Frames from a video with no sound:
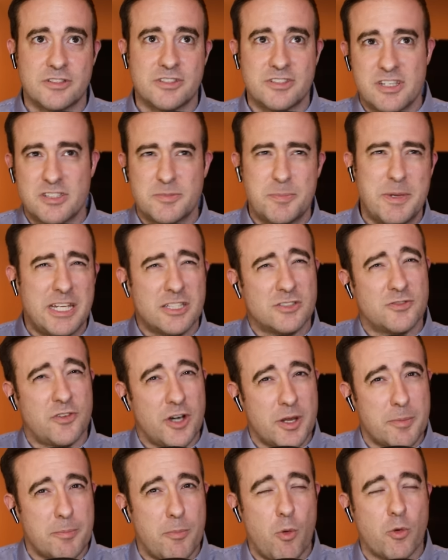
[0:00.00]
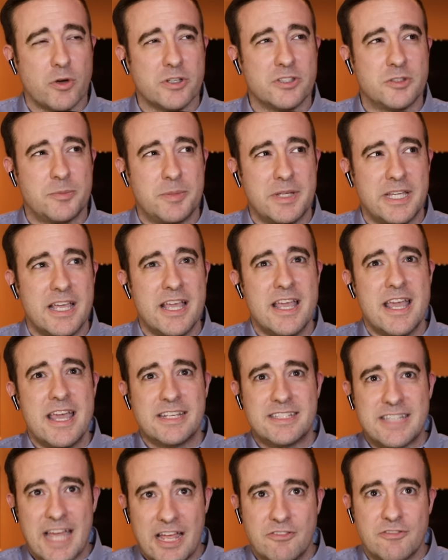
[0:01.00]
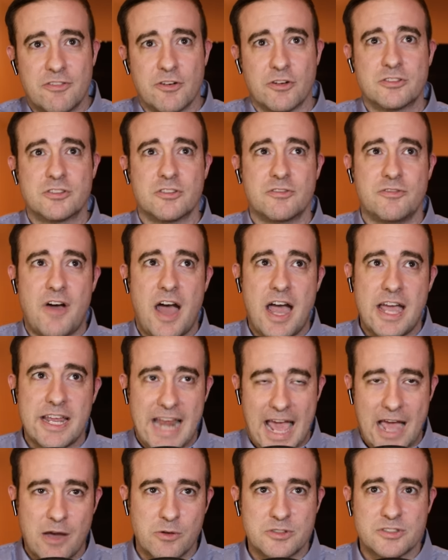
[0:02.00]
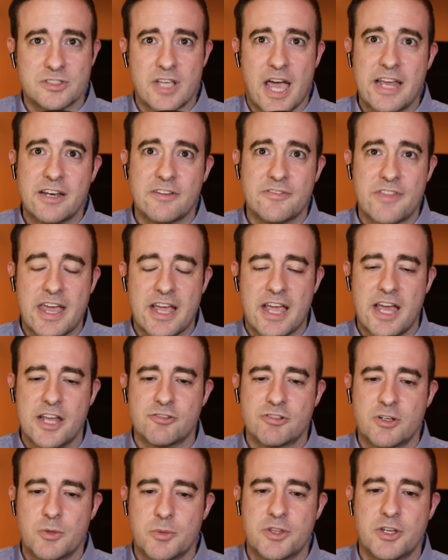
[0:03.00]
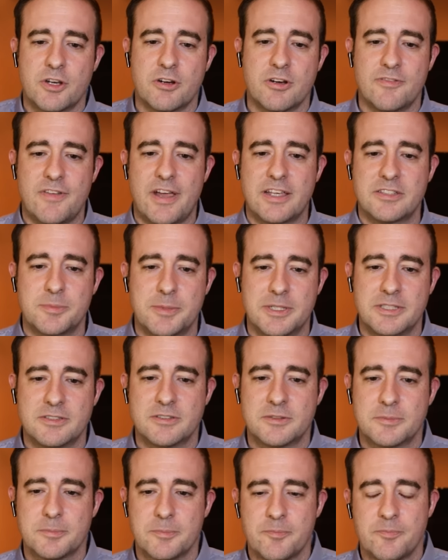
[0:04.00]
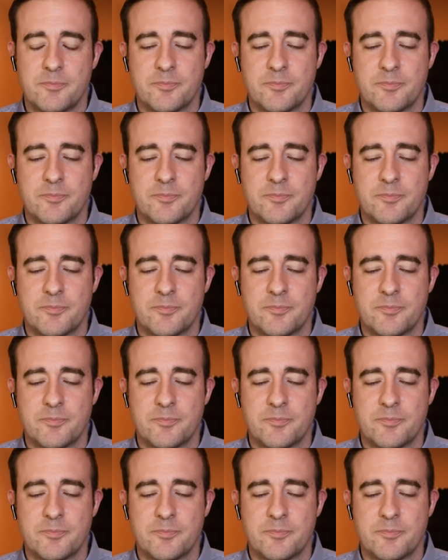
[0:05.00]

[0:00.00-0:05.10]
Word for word: Does this mean it's very important to be diversified outside of that country with your investments?